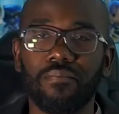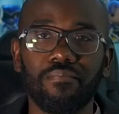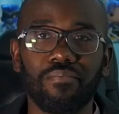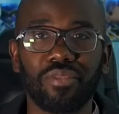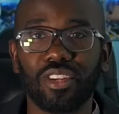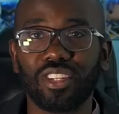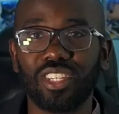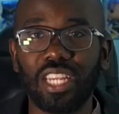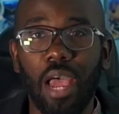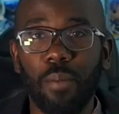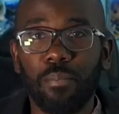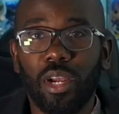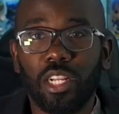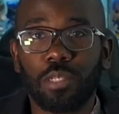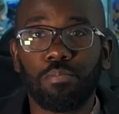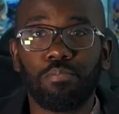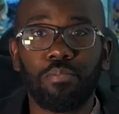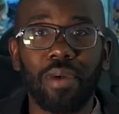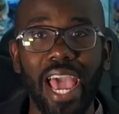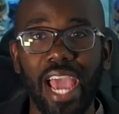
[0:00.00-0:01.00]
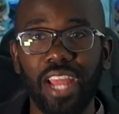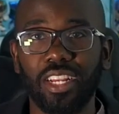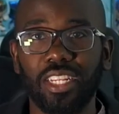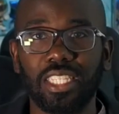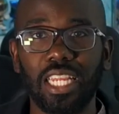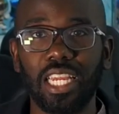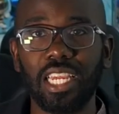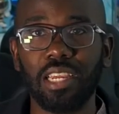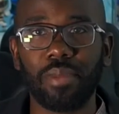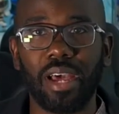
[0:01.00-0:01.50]
There's not much bad to
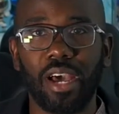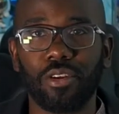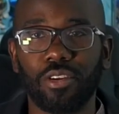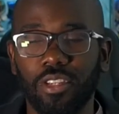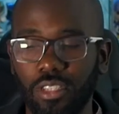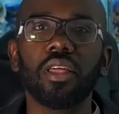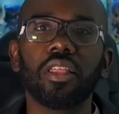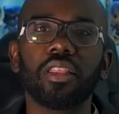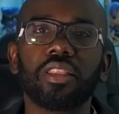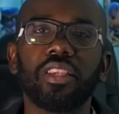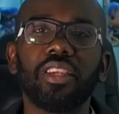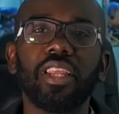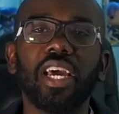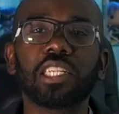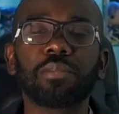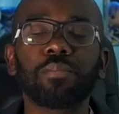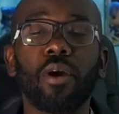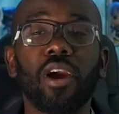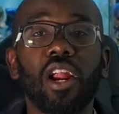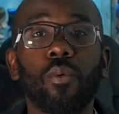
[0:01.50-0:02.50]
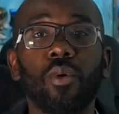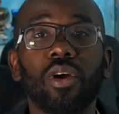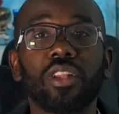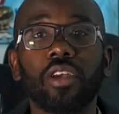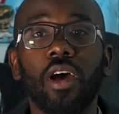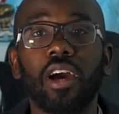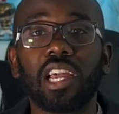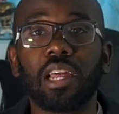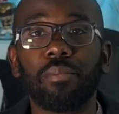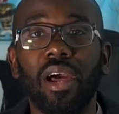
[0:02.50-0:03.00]
say about it. The next part I want to
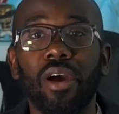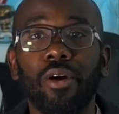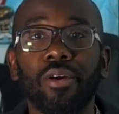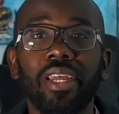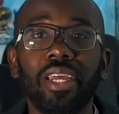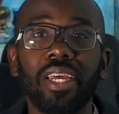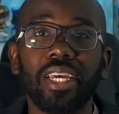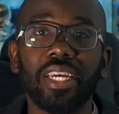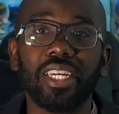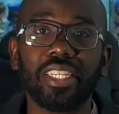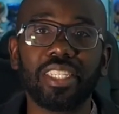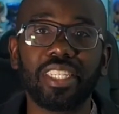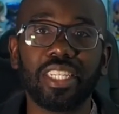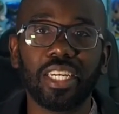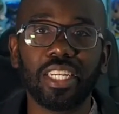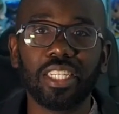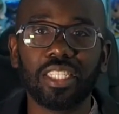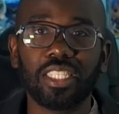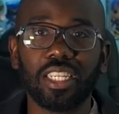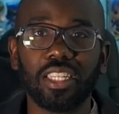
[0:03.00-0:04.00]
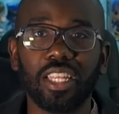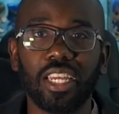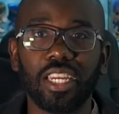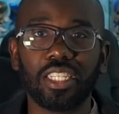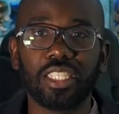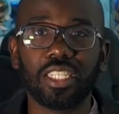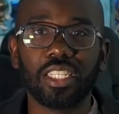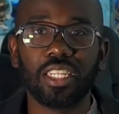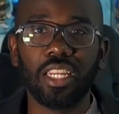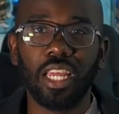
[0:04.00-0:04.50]
talk about is the
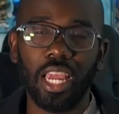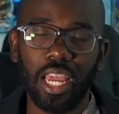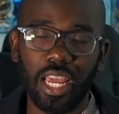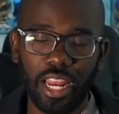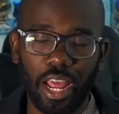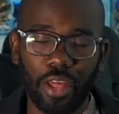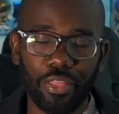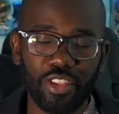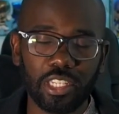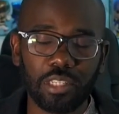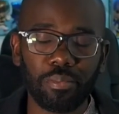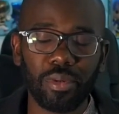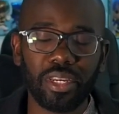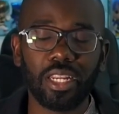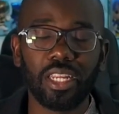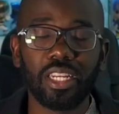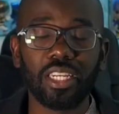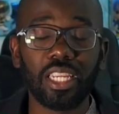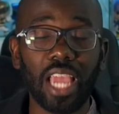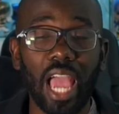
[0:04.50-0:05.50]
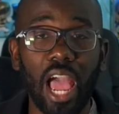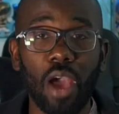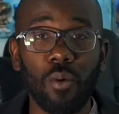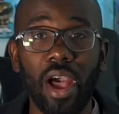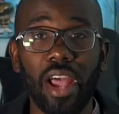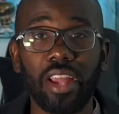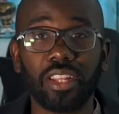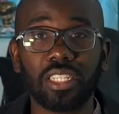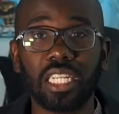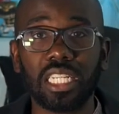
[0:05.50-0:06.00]
installation. Now, this being a
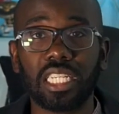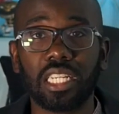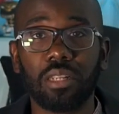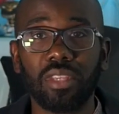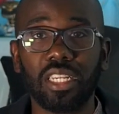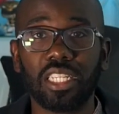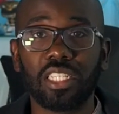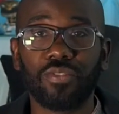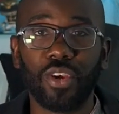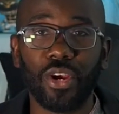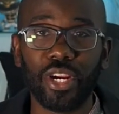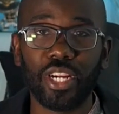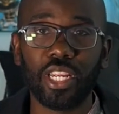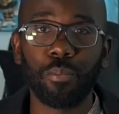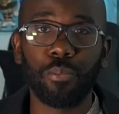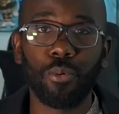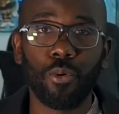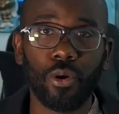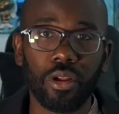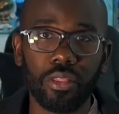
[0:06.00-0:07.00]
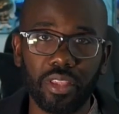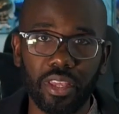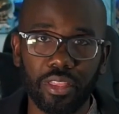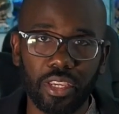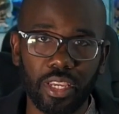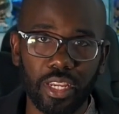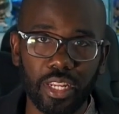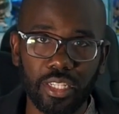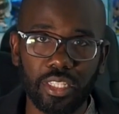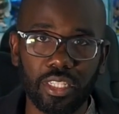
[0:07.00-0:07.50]
DIY system, it's very important that
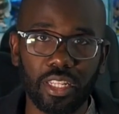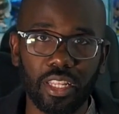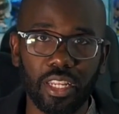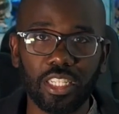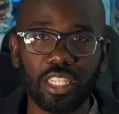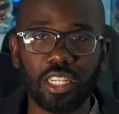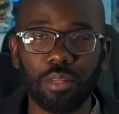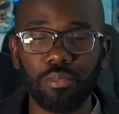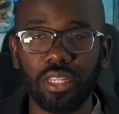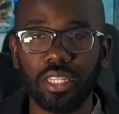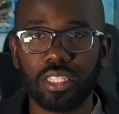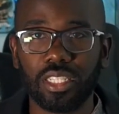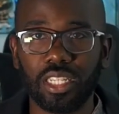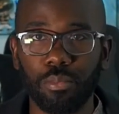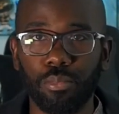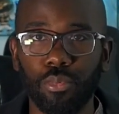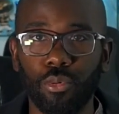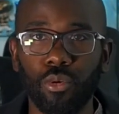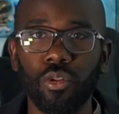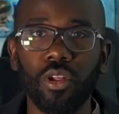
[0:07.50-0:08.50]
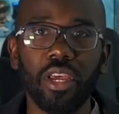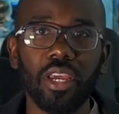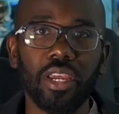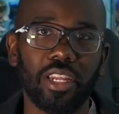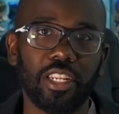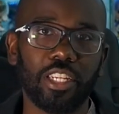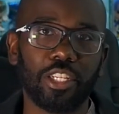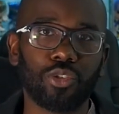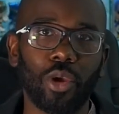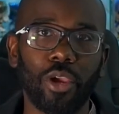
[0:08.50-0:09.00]
the installation be simple
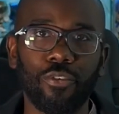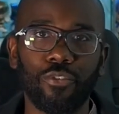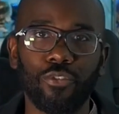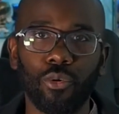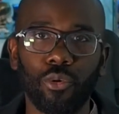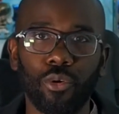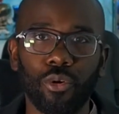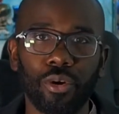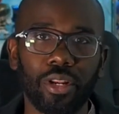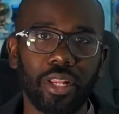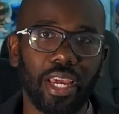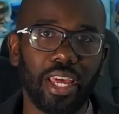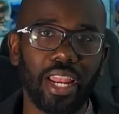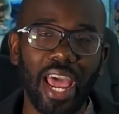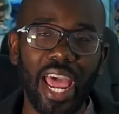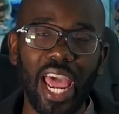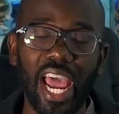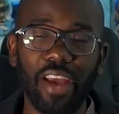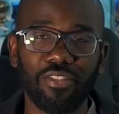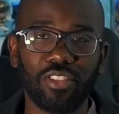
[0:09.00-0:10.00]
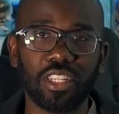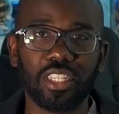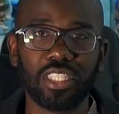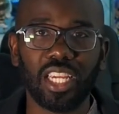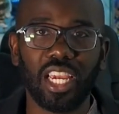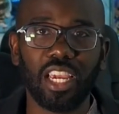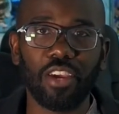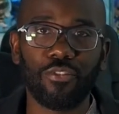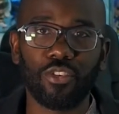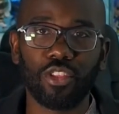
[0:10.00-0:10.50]
and straightforward. And I have to
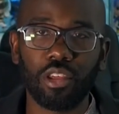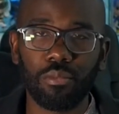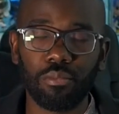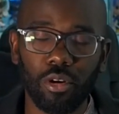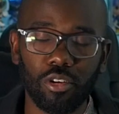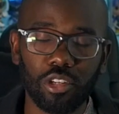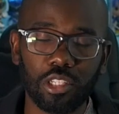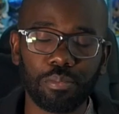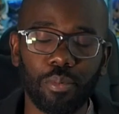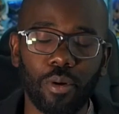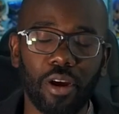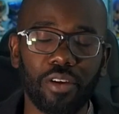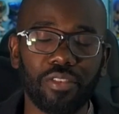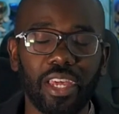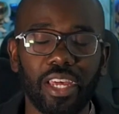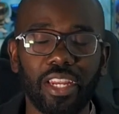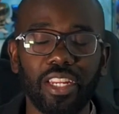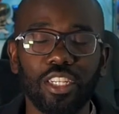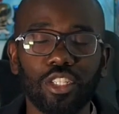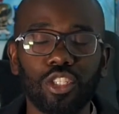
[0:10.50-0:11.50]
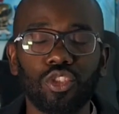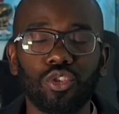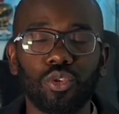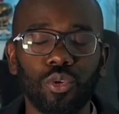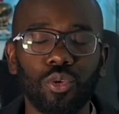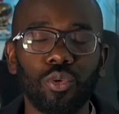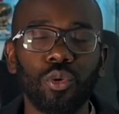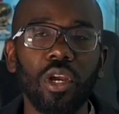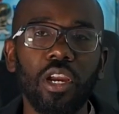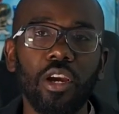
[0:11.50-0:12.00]
say, for the most part, that is
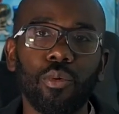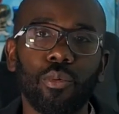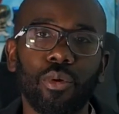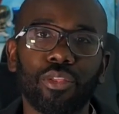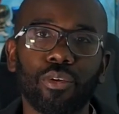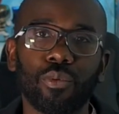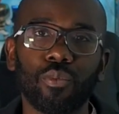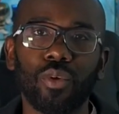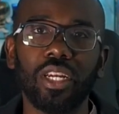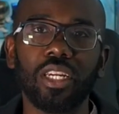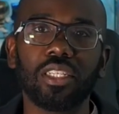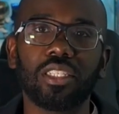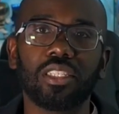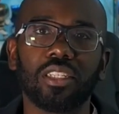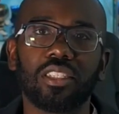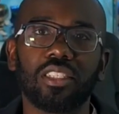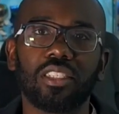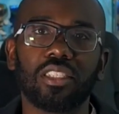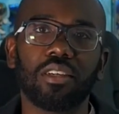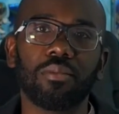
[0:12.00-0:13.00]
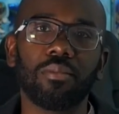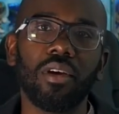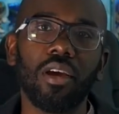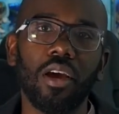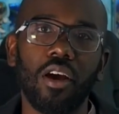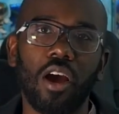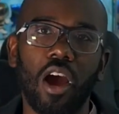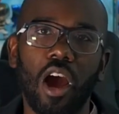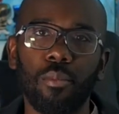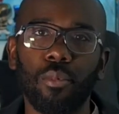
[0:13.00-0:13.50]
true with the Ring system.
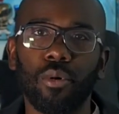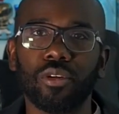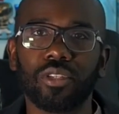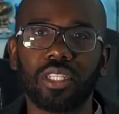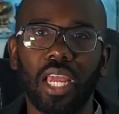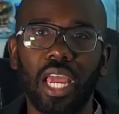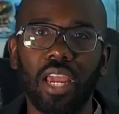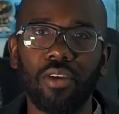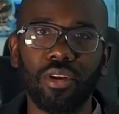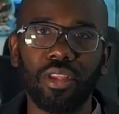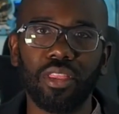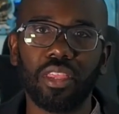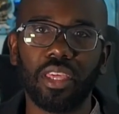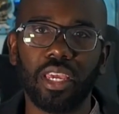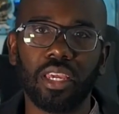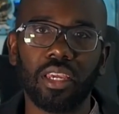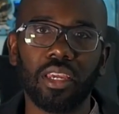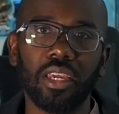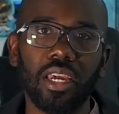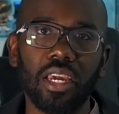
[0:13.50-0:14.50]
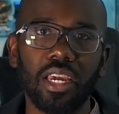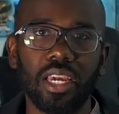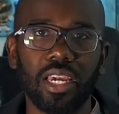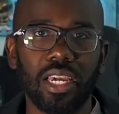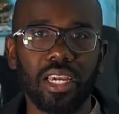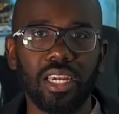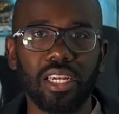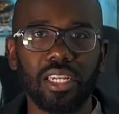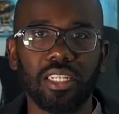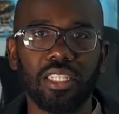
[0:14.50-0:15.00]
Almost everything
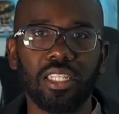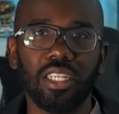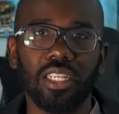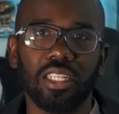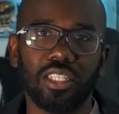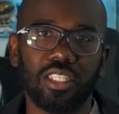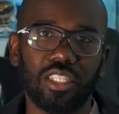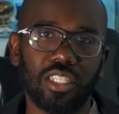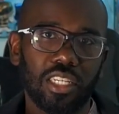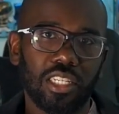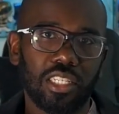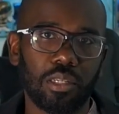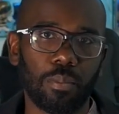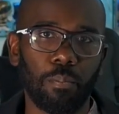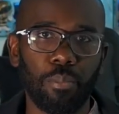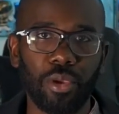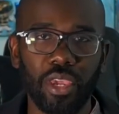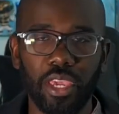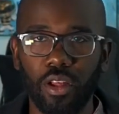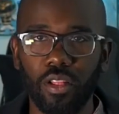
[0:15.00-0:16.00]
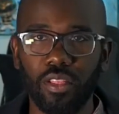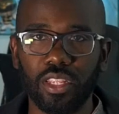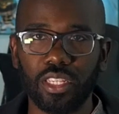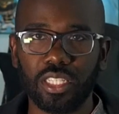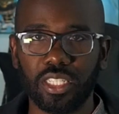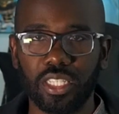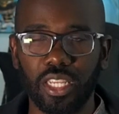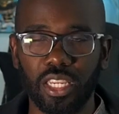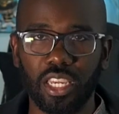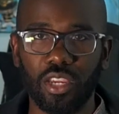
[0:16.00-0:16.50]
is just peel and
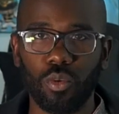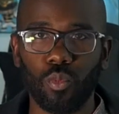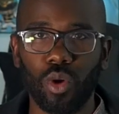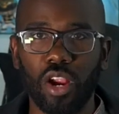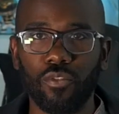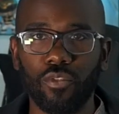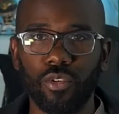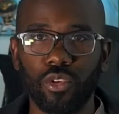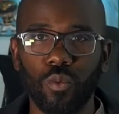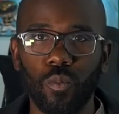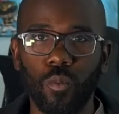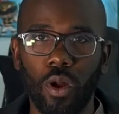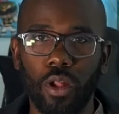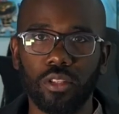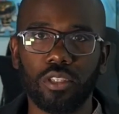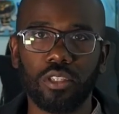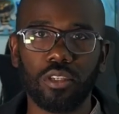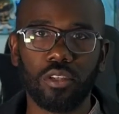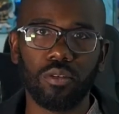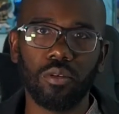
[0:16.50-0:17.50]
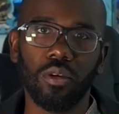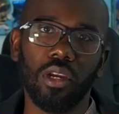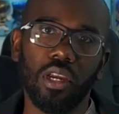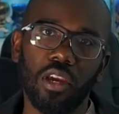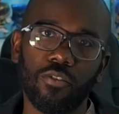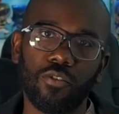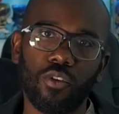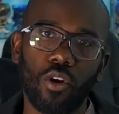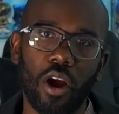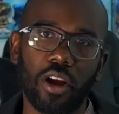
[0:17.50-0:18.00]
stick it wherever you want to.
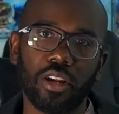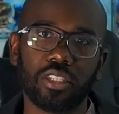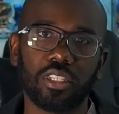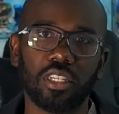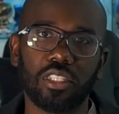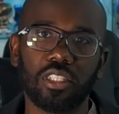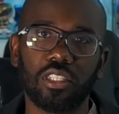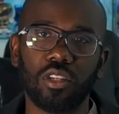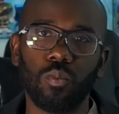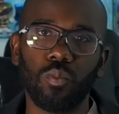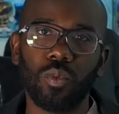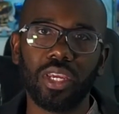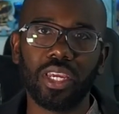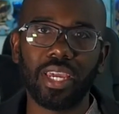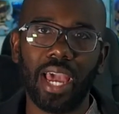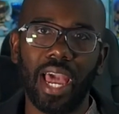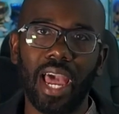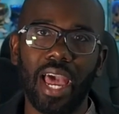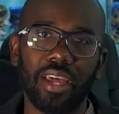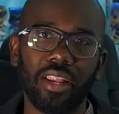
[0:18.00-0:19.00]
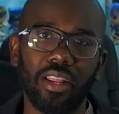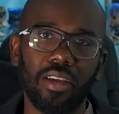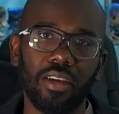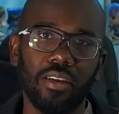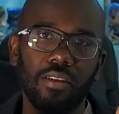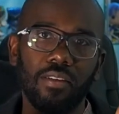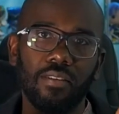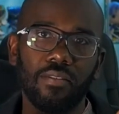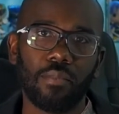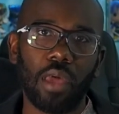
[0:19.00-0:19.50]
For our system, we got
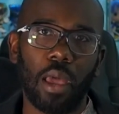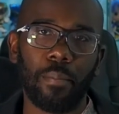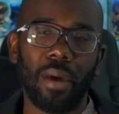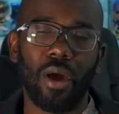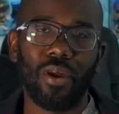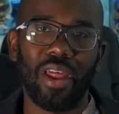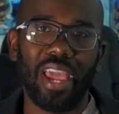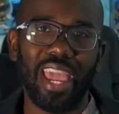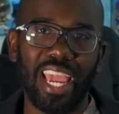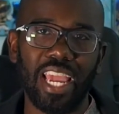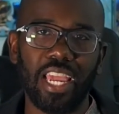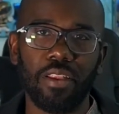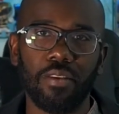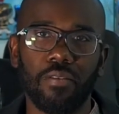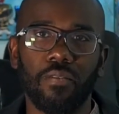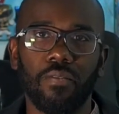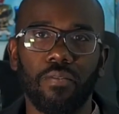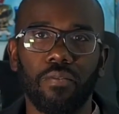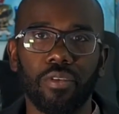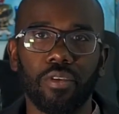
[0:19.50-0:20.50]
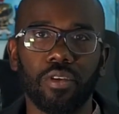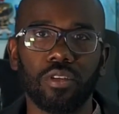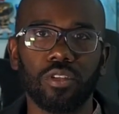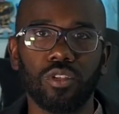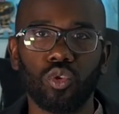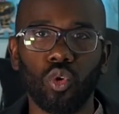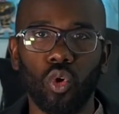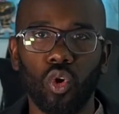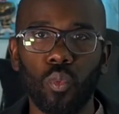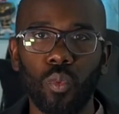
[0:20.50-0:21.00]
about 8
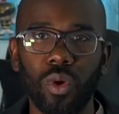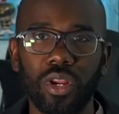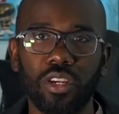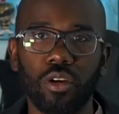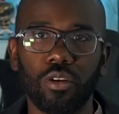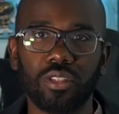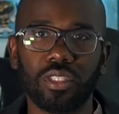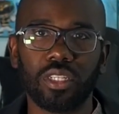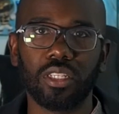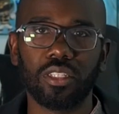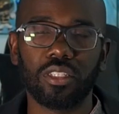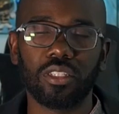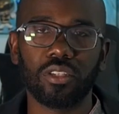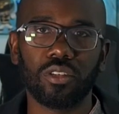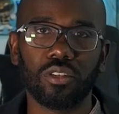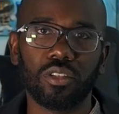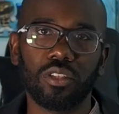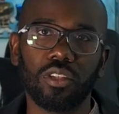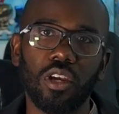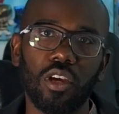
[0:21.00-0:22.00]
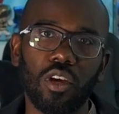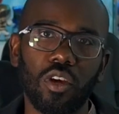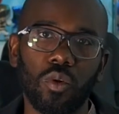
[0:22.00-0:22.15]
door window sensors.